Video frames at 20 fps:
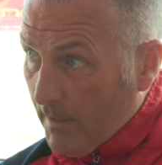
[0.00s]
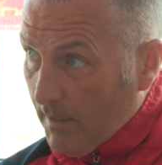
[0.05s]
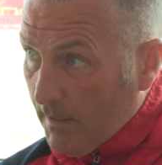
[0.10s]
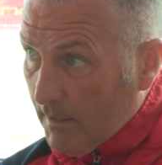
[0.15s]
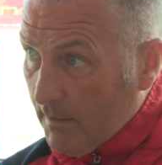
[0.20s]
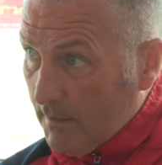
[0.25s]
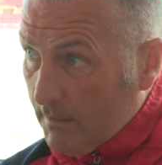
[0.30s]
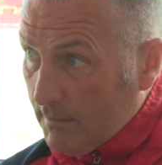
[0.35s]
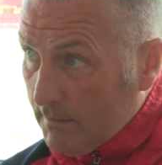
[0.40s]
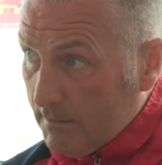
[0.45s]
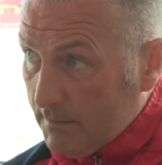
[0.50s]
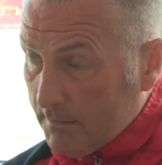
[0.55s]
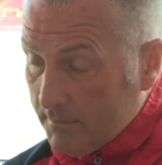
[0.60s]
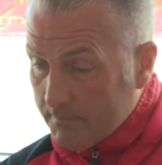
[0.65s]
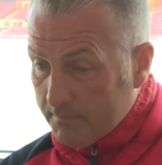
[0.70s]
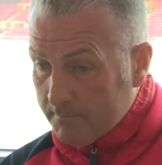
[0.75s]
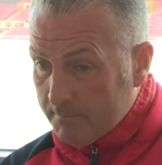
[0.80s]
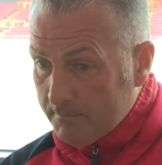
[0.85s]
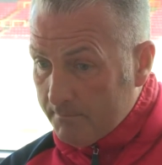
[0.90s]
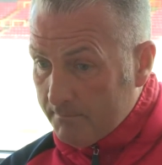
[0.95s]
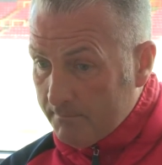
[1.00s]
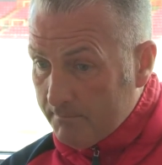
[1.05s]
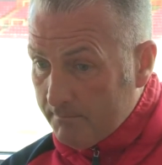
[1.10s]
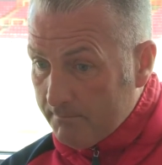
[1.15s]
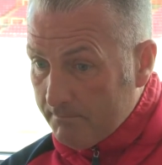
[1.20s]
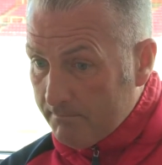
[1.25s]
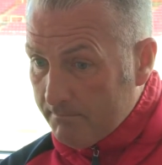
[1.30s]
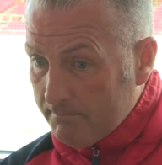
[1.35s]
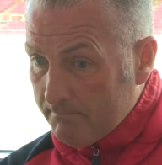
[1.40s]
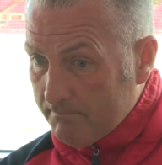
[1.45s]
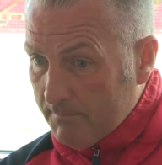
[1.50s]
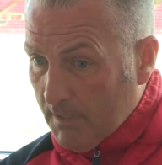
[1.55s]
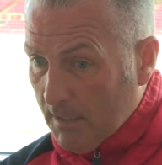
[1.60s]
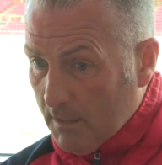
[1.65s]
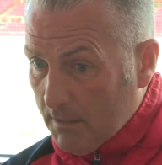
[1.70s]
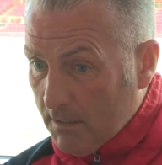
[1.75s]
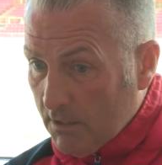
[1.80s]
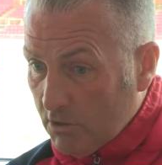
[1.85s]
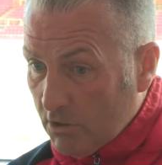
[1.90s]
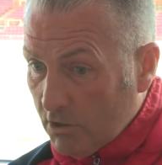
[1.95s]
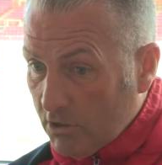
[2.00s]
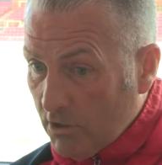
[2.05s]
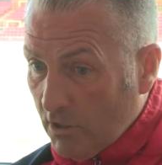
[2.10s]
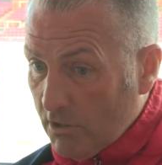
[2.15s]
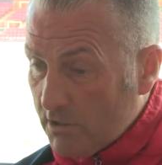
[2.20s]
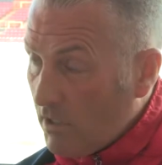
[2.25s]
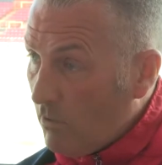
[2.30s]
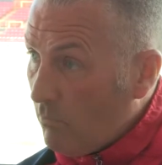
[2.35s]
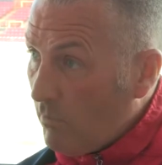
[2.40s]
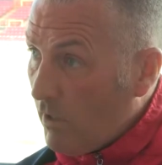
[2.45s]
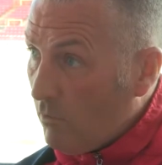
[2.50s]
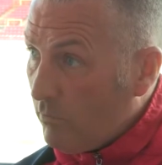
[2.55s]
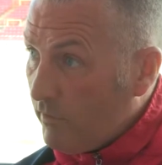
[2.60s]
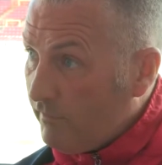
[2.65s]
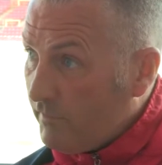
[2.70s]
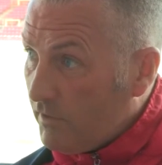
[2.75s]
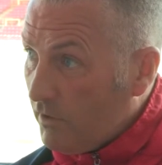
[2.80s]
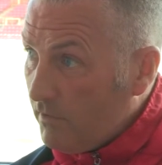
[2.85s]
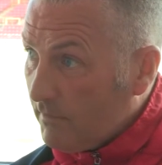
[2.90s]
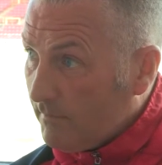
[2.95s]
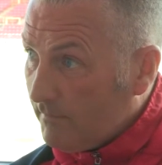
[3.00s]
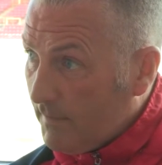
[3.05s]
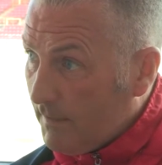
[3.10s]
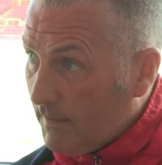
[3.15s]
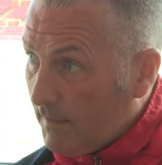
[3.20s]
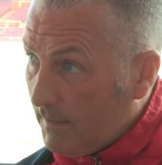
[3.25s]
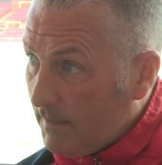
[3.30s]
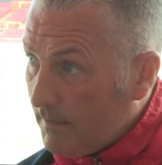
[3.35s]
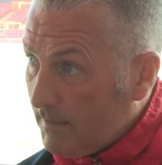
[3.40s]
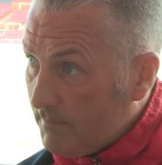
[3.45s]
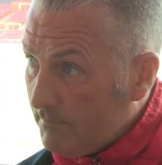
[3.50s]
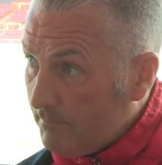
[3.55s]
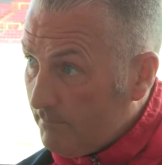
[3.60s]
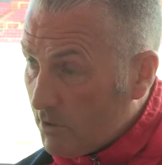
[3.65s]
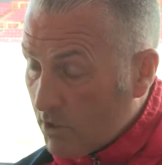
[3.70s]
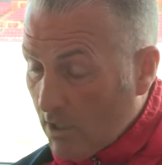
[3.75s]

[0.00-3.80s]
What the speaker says: And it just shows how well we've done.